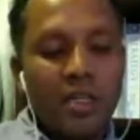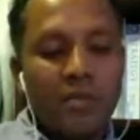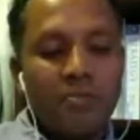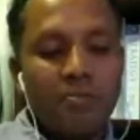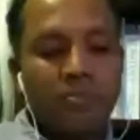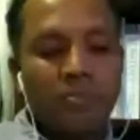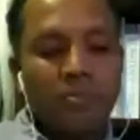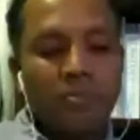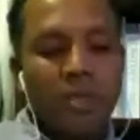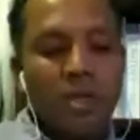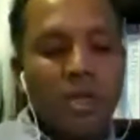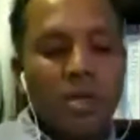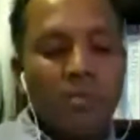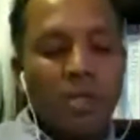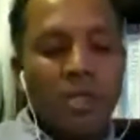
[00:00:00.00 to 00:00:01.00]
Vizag now.
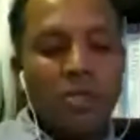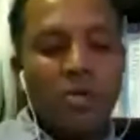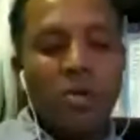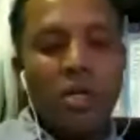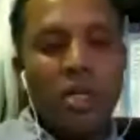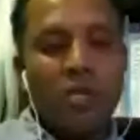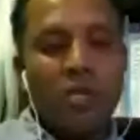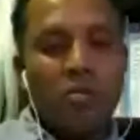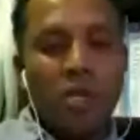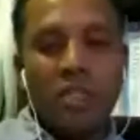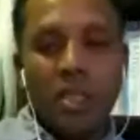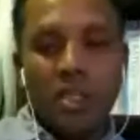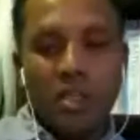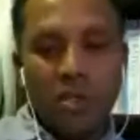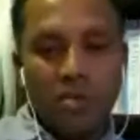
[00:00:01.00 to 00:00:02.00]
You